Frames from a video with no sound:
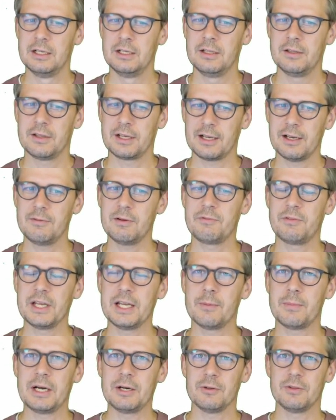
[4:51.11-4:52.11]
The clever thing
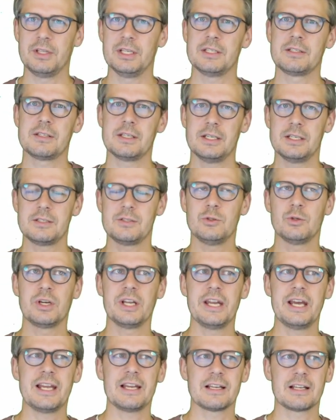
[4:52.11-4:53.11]
about this is you can
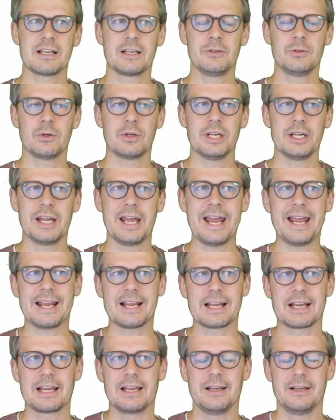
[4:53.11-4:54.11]

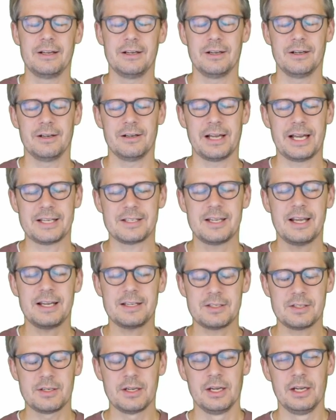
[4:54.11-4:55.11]

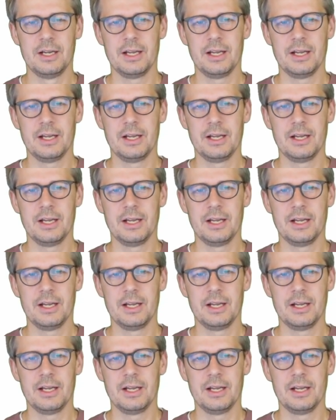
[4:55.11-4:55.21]
attach